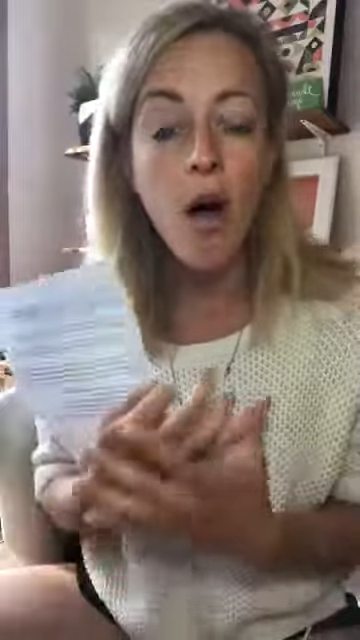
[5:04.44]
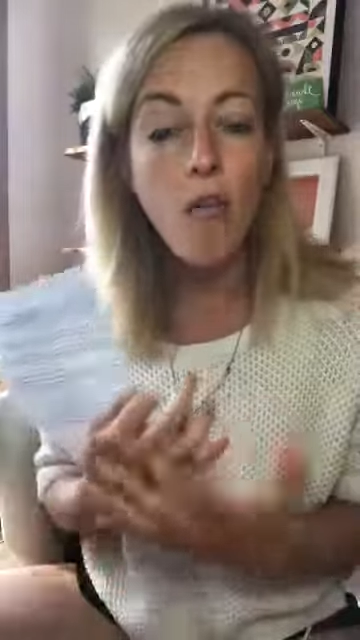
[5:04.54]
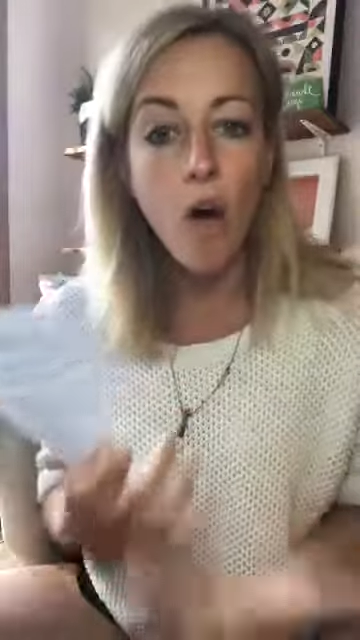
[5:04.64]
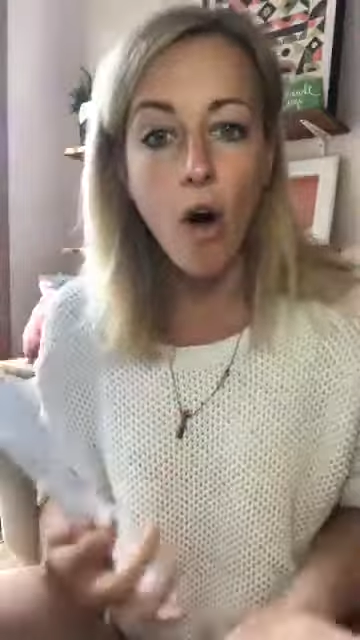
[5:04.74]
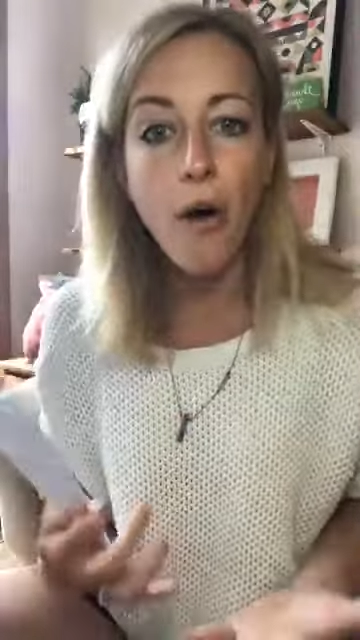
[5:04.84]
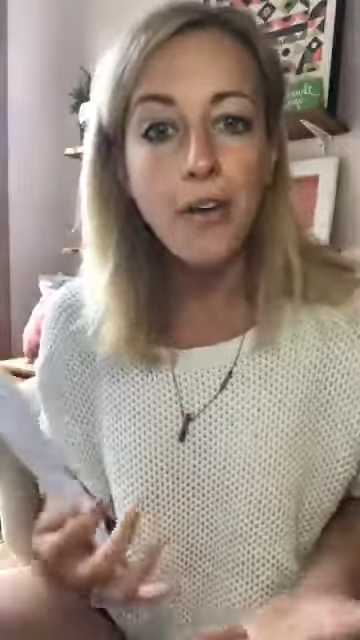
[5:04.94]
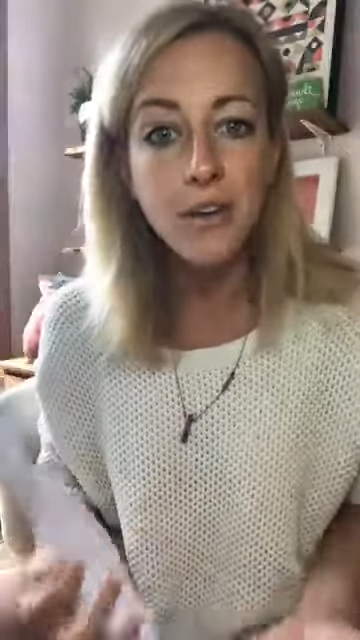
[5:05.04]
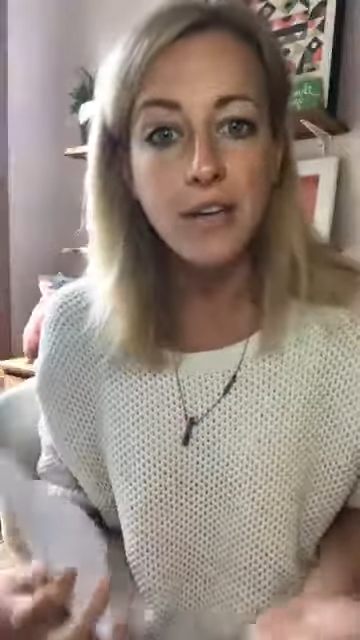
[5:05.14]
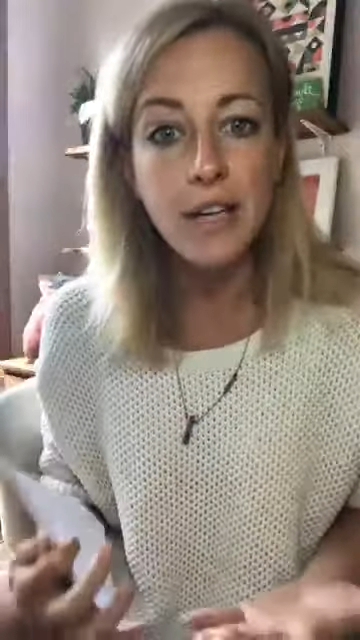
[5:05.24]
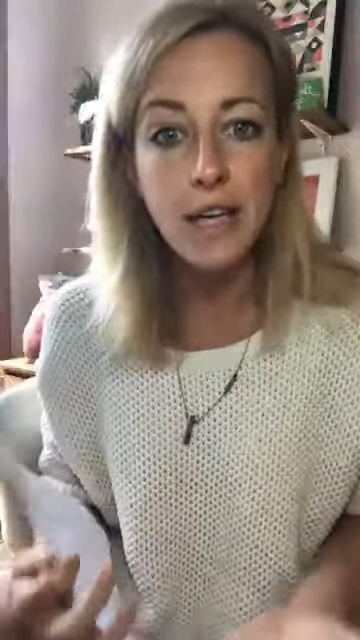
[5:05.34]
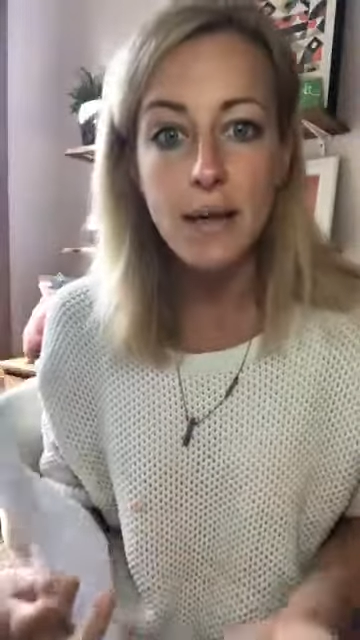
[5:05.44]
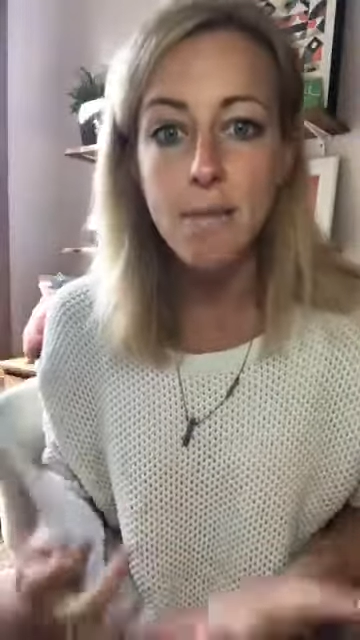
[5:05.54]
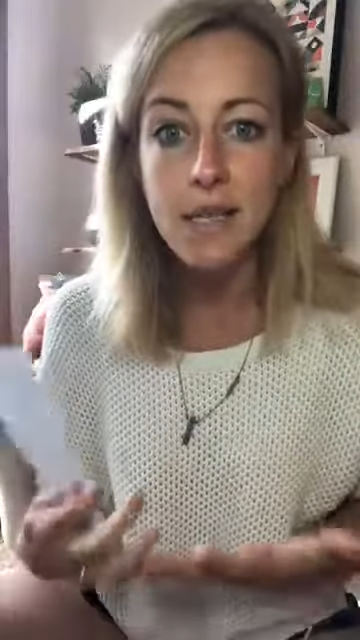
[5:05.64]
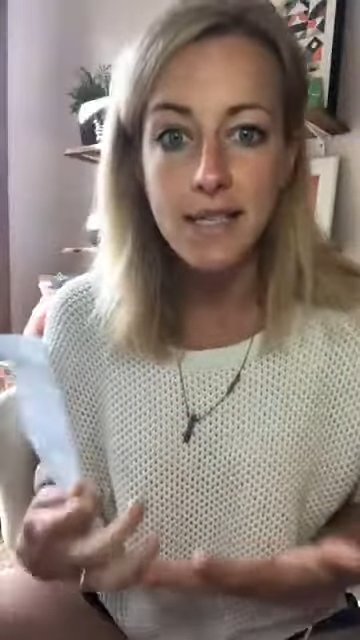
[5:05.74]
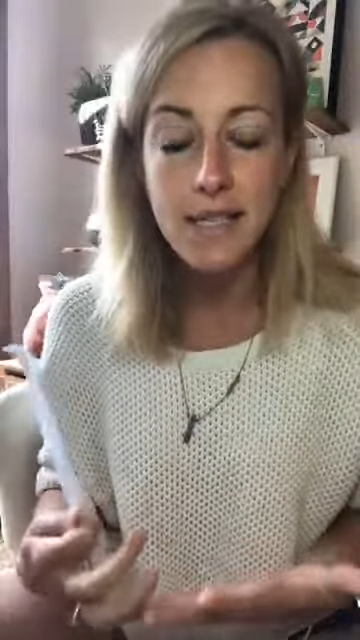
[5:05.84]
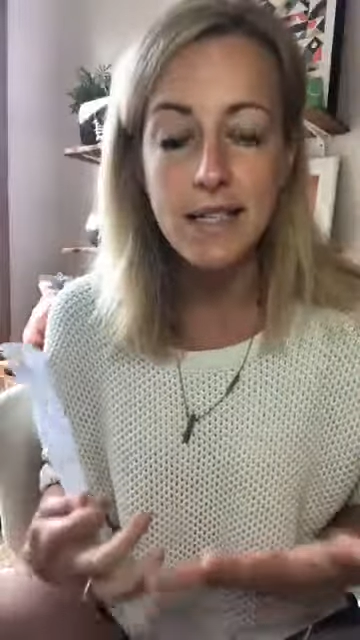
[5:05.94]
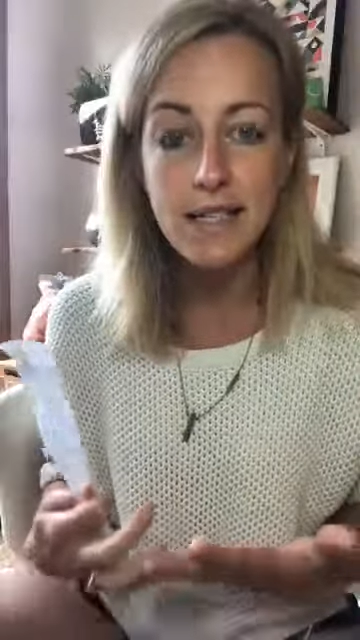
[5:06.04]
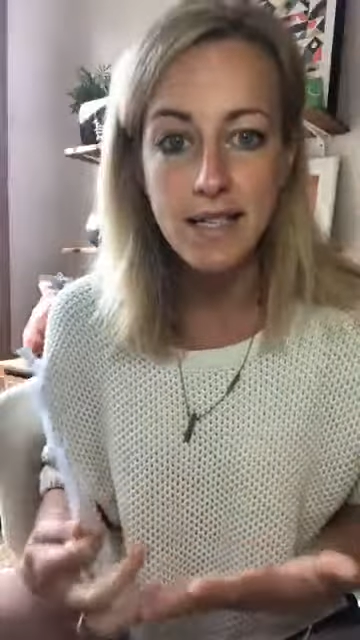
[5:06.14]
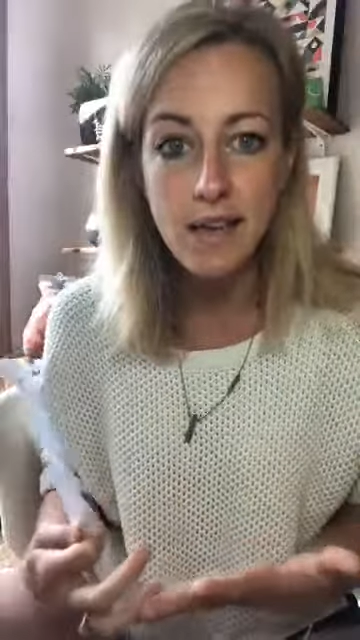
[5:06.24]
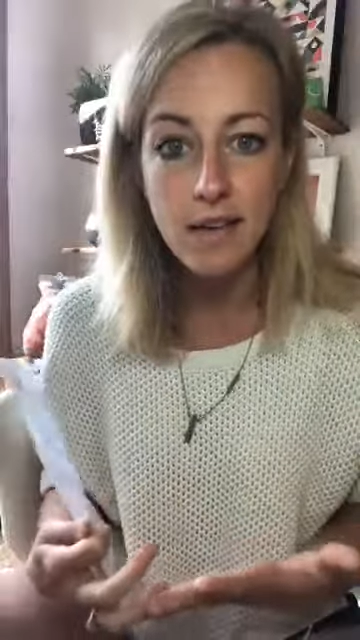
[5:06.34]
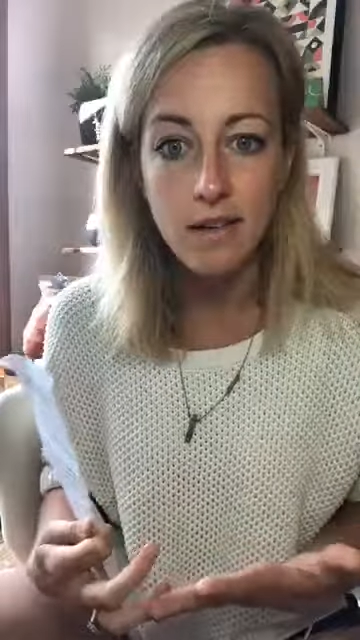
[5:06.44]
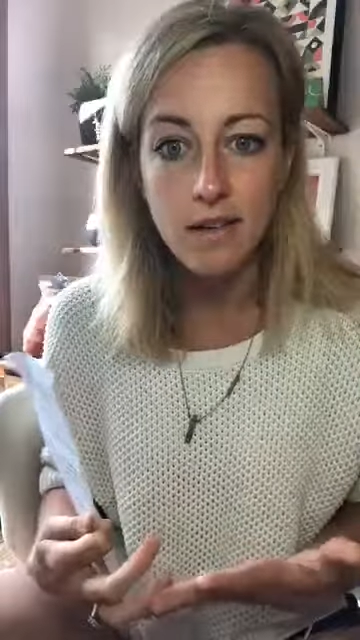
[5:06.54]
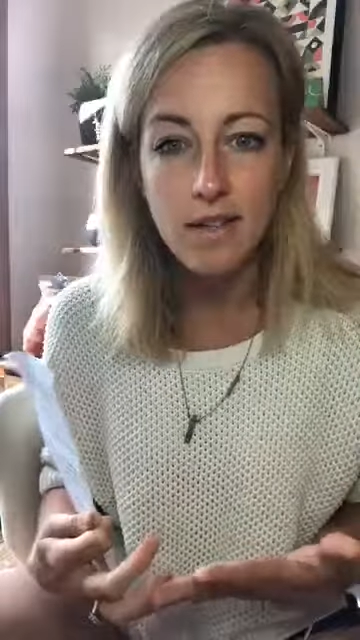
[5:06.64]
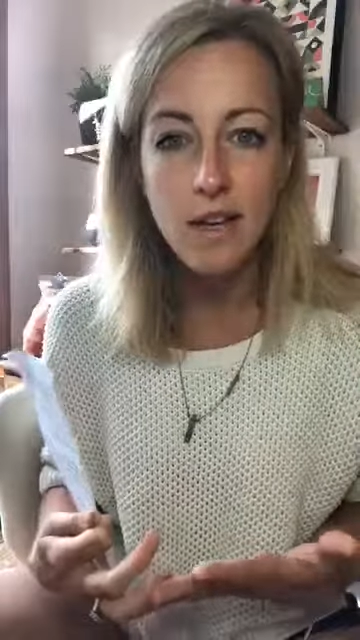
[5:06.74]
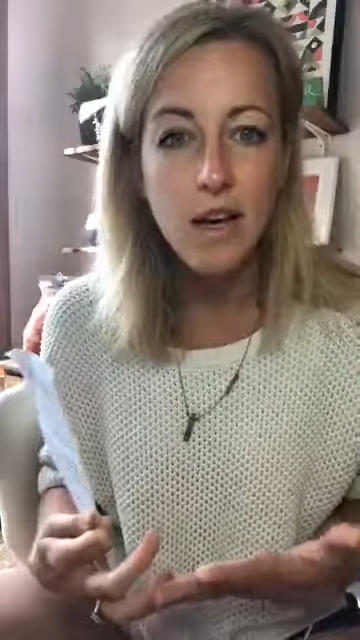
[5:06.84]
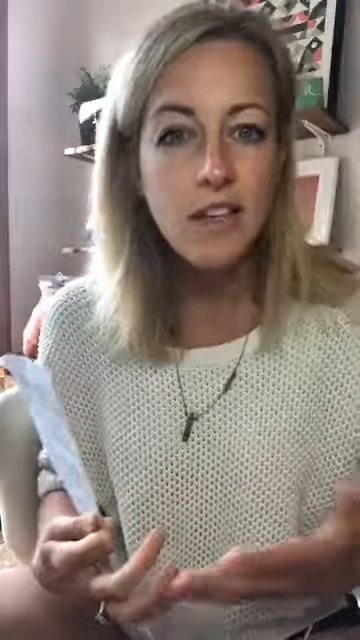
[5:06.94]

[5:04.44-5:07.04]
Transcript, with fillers: of all your key business skills.